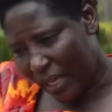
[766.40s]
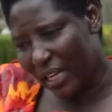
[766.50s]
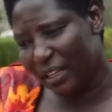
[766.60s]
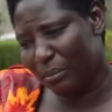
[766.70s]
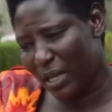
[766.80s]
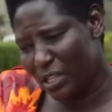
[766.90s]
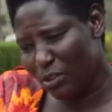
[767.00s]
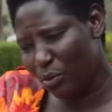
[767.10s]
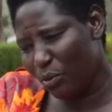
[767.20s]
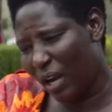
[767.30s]
like
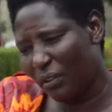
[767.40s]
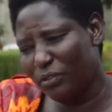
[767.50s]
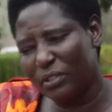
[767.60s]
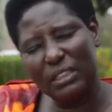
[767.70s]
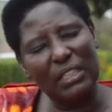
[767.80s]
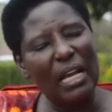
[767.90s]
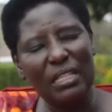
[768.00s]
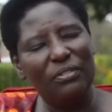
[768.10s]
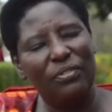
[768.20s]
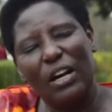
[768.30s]
BSU, you have not
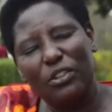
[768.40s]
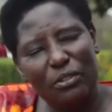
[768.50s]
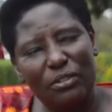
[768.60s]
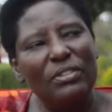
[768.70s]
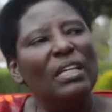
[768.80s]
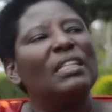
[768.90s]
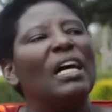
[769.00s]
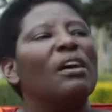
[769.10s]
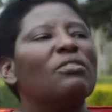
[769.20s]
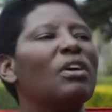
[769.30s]
charged the function of fees that
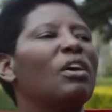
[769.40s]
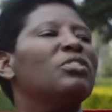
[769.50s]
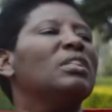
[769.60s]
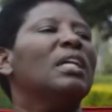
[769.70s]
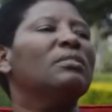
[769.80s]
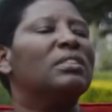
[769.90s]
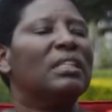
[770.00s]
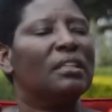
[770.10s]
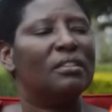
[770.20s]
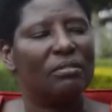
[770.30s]
are actually
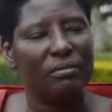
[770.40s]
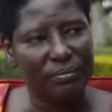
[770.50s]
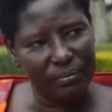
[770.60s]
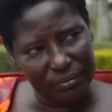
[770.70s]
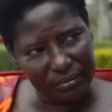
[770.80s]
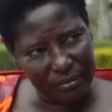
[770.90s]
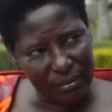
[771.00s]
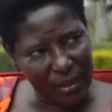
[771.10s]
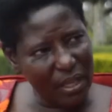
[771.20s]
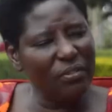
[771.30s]
outside.
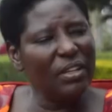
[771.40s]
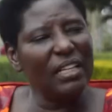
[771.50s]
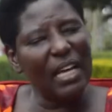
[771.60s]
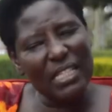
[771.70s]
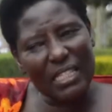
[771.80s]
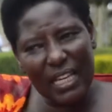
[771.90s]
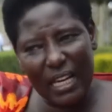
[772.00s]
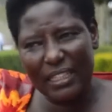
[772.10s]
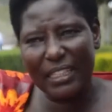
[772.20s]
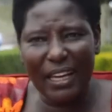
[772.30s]
Even last year
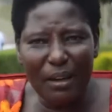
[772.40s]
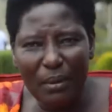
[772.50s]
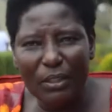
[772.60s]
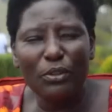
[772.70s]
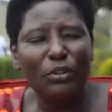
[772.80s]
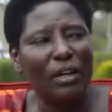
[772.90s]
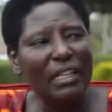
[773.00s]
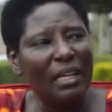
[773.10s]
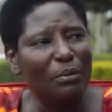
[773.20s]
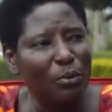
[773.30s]
it came, but we told
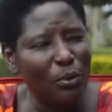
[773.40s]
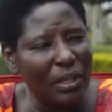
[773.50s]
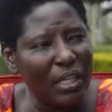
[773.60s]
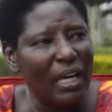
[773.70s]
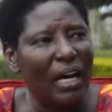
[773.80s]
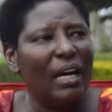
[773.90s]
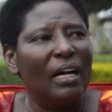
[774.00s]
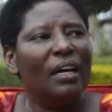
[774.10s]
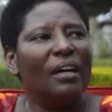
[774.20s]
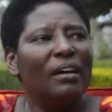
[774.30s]
them, look here,
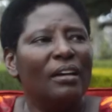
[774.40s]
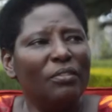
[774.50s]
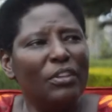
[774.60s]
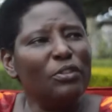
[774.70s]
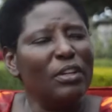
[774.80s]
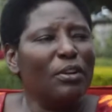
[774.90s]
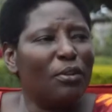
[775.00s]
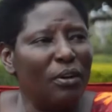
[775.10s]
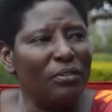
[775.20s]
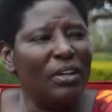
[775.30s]
even during
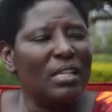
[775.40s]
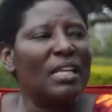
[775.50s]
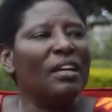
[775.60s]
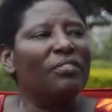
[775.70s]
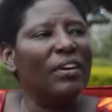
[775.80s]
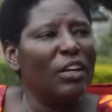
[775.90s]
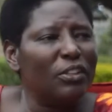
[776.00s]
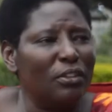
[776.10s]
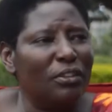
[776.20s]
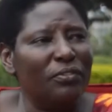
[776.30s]
COVID, we are saying
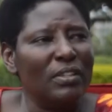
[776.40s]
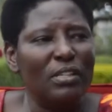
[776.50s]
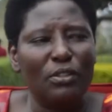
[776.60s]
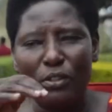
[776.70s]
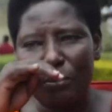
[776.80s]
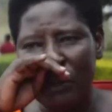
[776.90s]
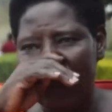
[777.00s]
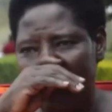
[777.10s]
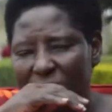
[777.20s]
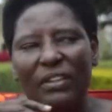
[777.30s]
function of fees should be
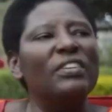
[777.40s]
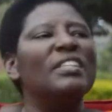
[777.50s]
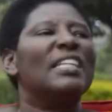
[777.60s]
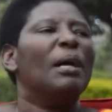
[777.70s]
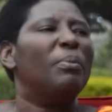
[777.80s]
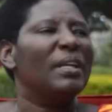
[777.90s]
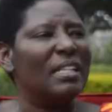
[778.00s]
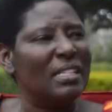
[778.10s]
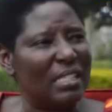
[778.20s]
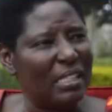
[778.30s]
removed. Even
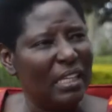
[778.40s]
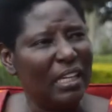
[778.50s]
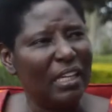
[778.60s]
chaplaincy.